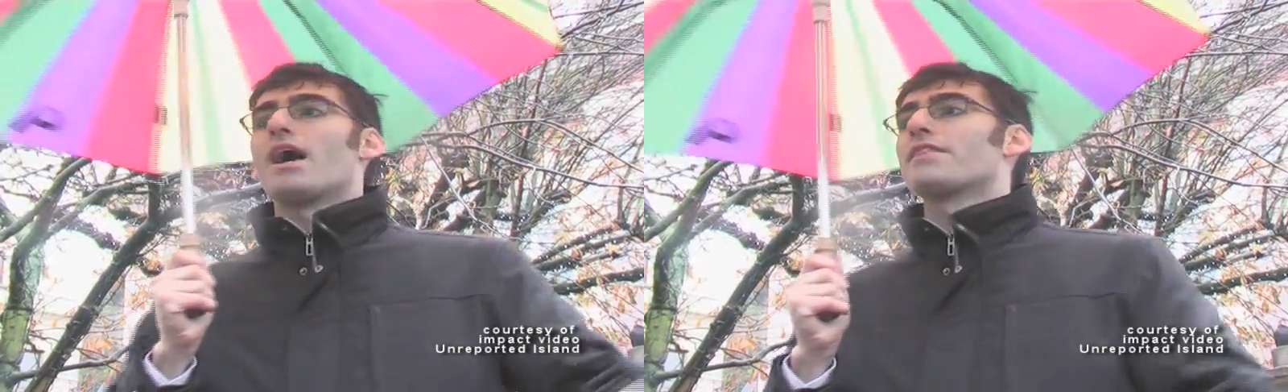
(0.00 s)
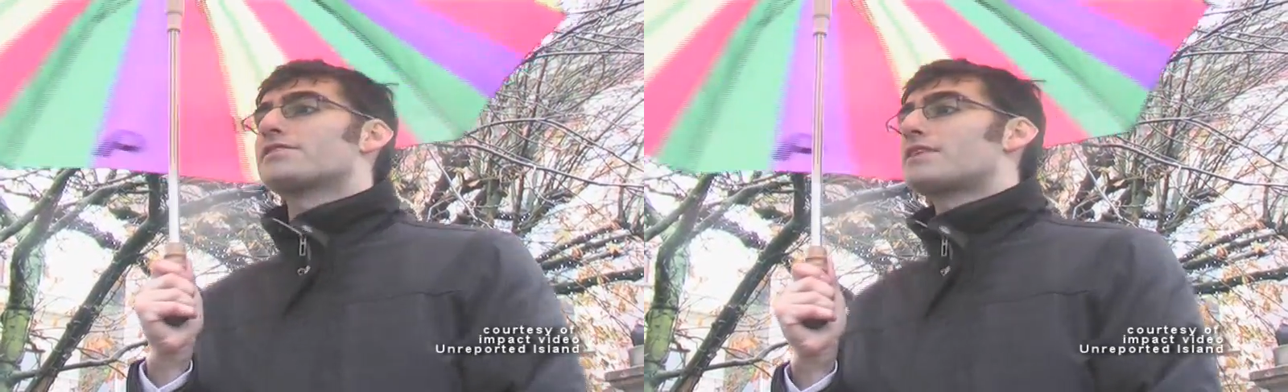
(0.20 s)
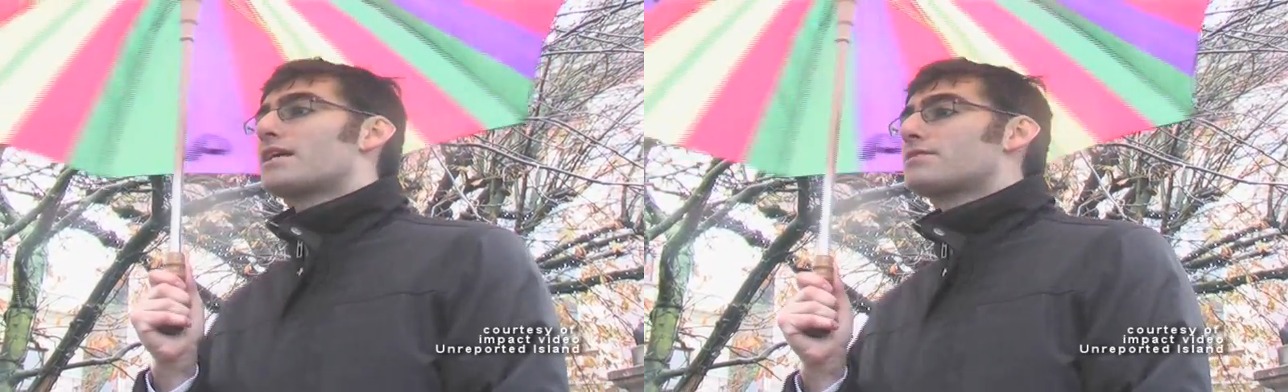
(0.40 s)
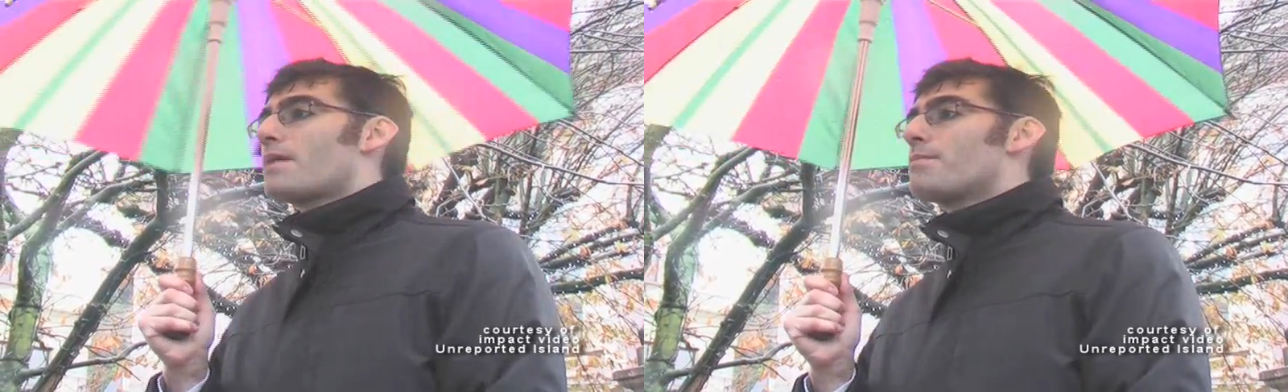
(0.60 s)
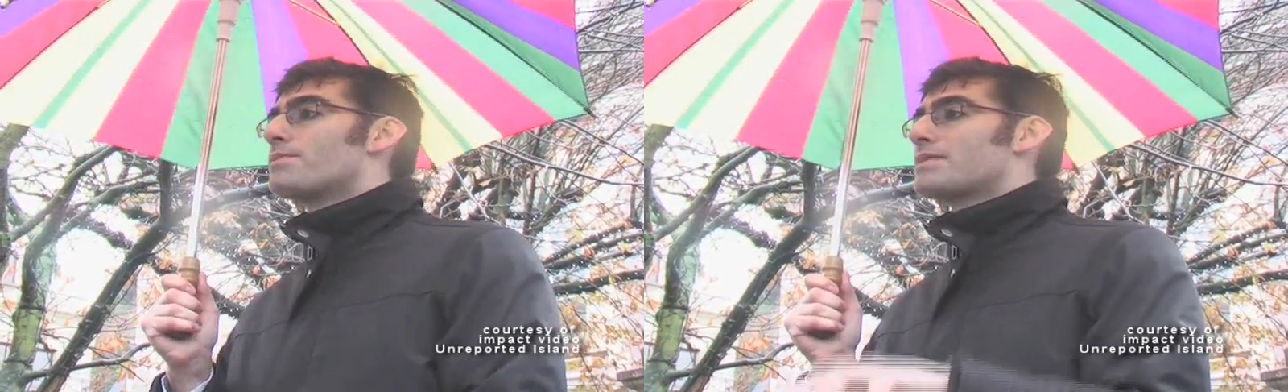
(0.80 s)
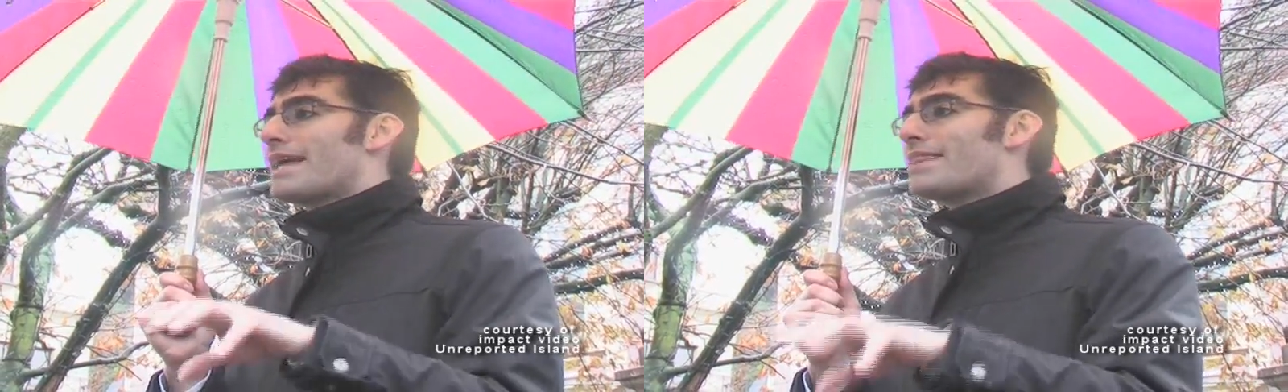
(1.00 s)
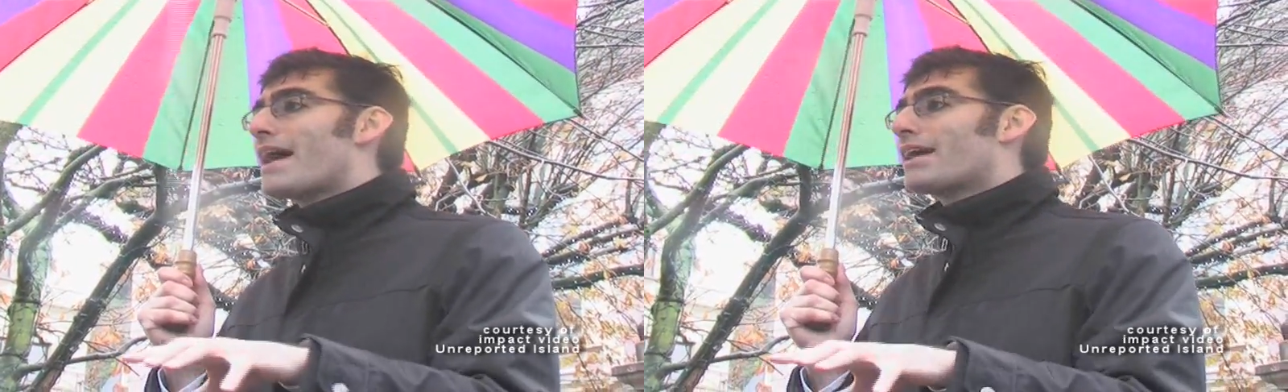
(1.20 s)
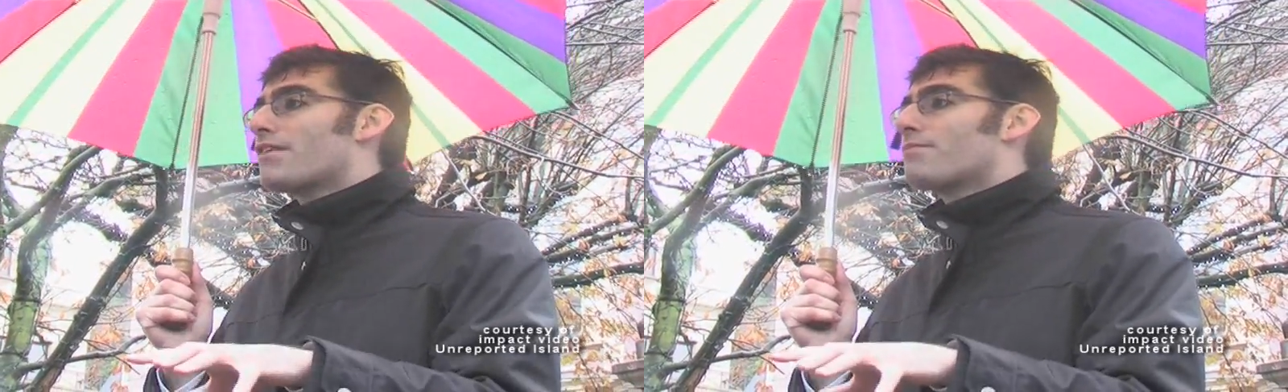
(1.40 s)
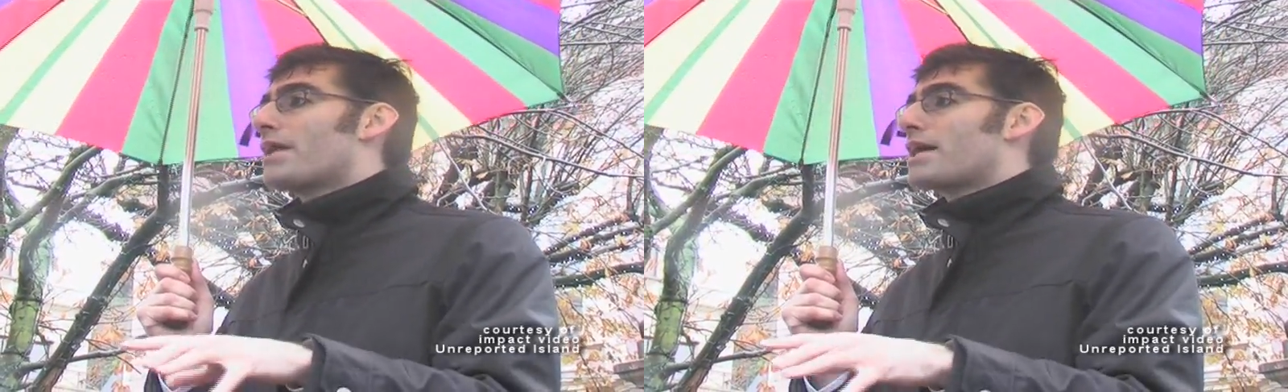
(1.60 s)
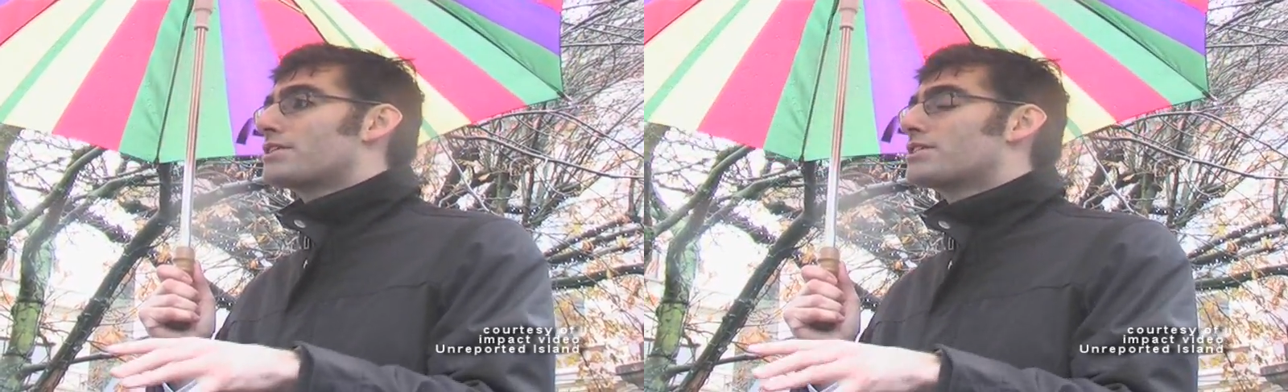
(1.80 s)
and the states members in that
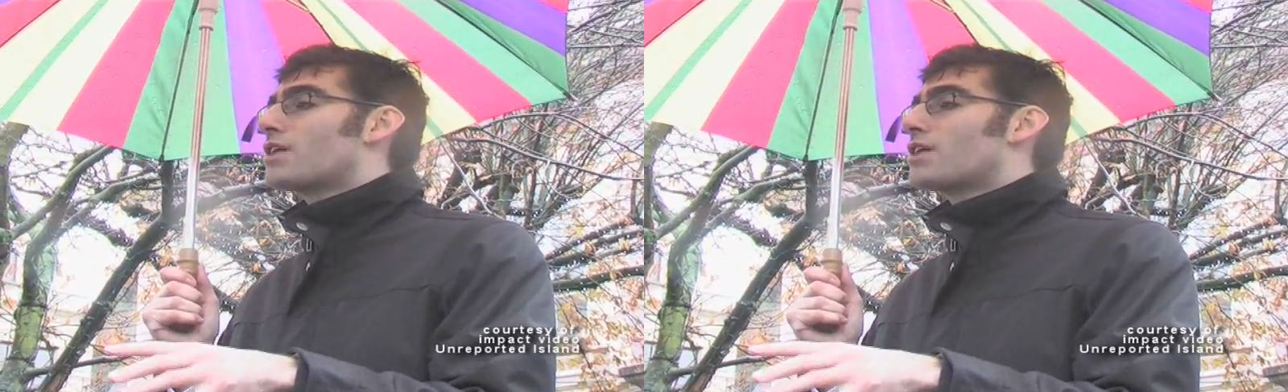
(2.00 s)
government actually